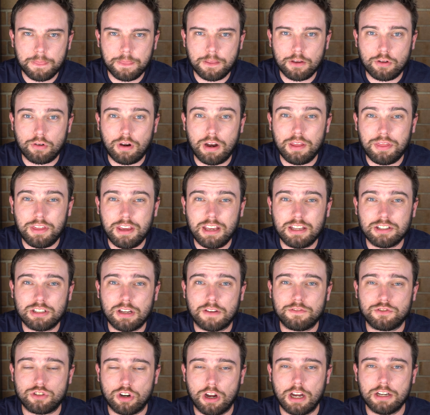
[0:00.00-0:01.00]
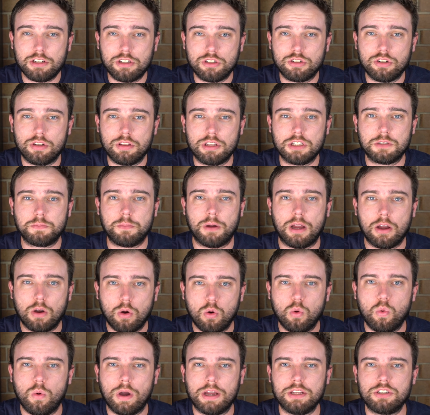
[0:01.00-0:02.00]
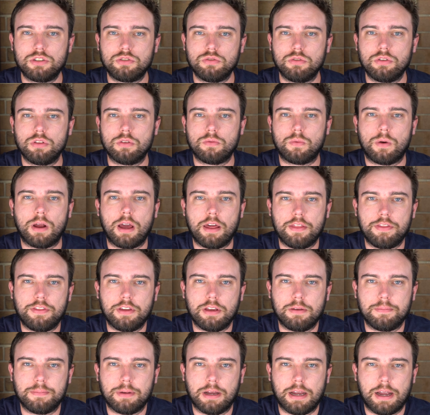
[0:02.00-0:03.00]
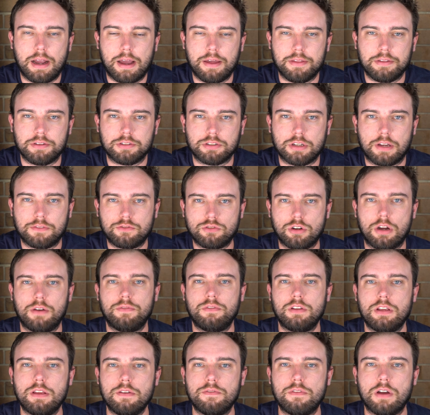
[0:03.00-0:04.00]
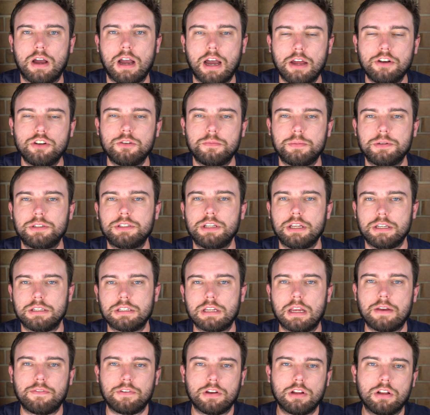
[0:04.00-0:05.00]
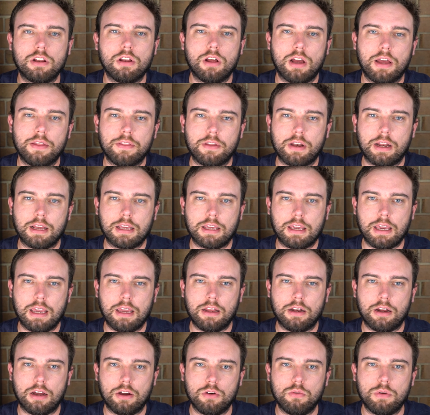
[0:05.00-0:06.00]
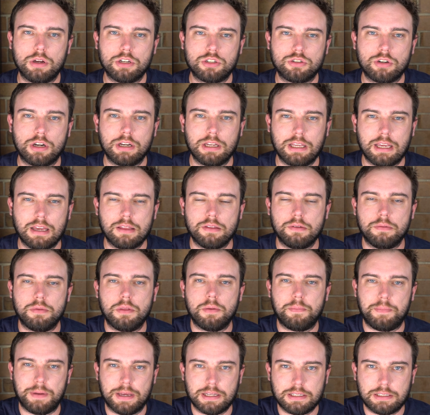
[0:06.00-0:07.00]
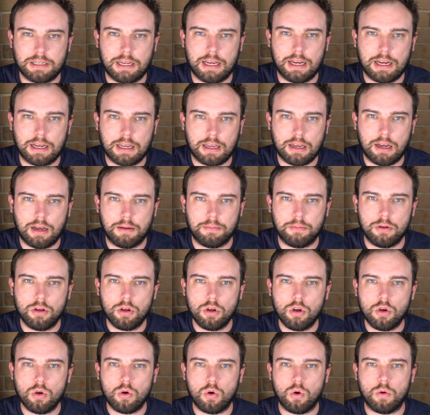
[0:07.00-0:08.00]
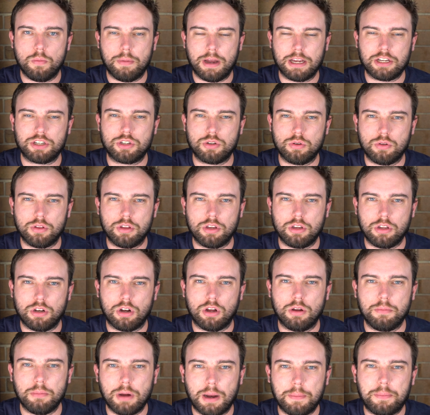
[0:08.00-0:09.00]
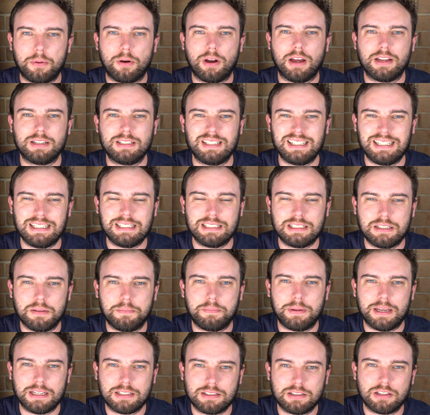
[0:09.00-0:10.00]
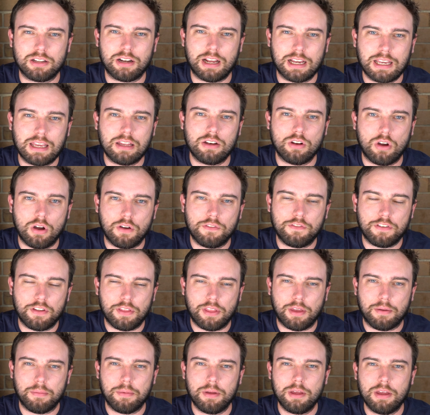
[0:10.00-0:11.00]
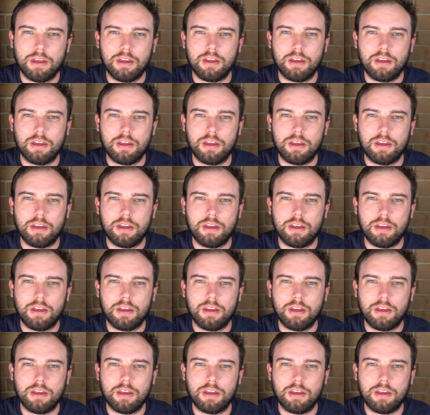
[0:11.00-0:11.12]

The great thing is I've tried to do this by always doing the right thing by others. I've tried to give 100% to every client that I can. I always try and get them the best outcome or make sure that, you know, my pricing is the best that I can offer them.